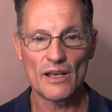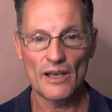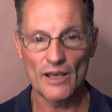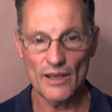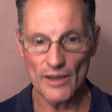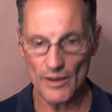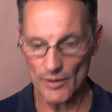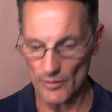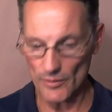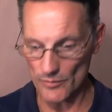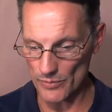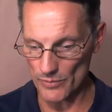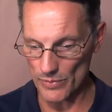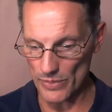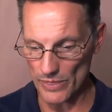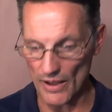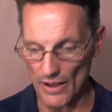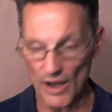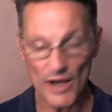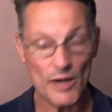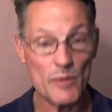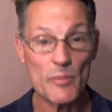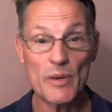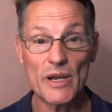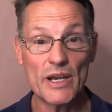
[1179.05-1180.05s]

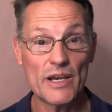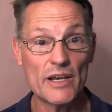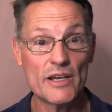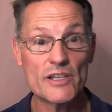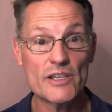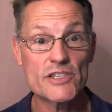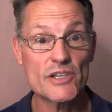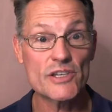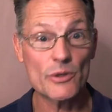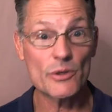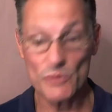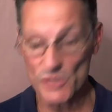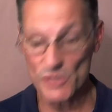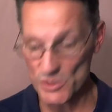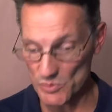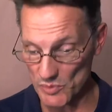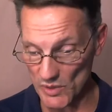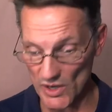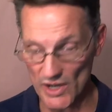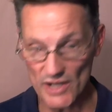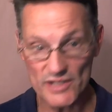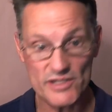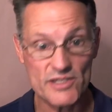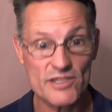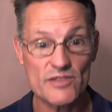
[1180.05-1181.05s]
Automated incident
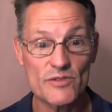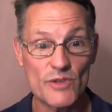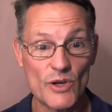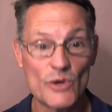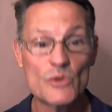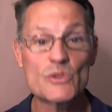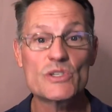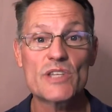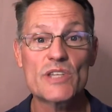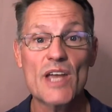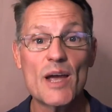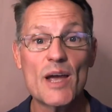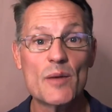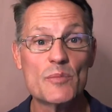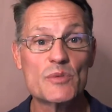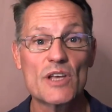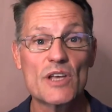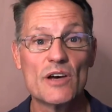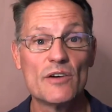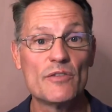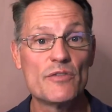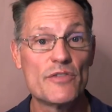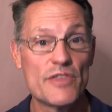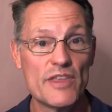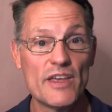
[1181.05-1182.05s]
response, those types
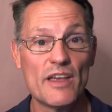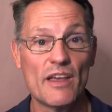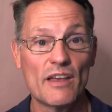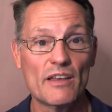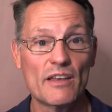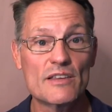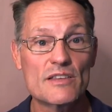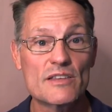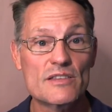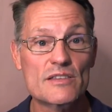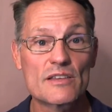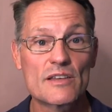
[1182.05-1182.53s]
of things.